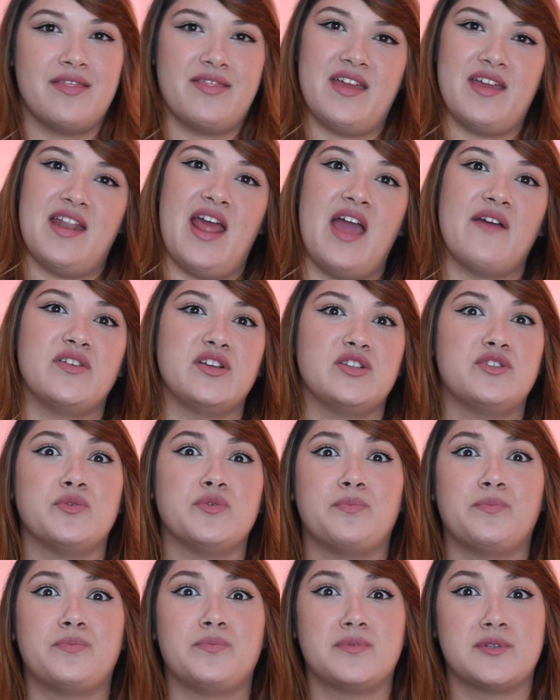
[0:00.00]
than having
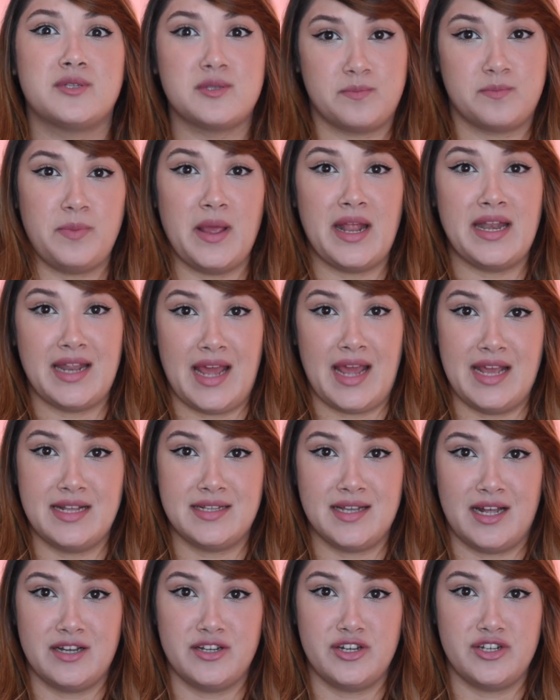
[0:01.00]
to spend
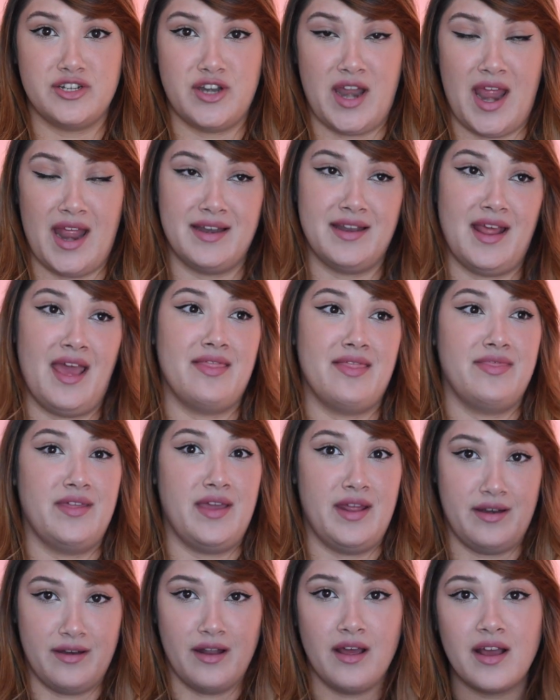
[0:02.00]
800 rand and
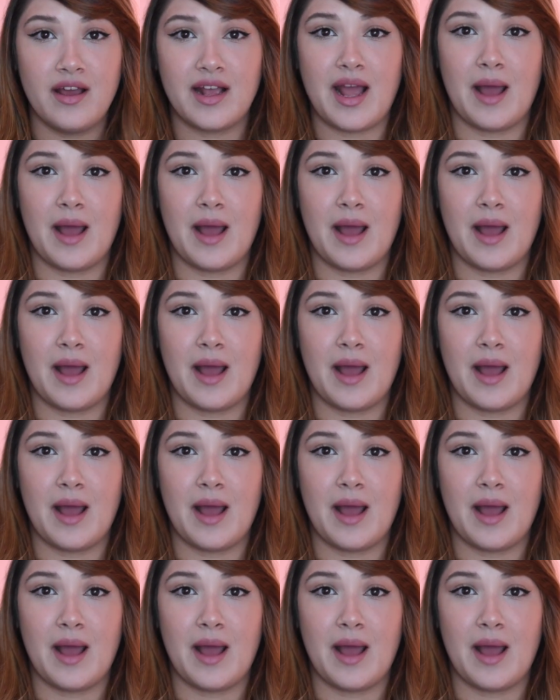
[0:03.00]
then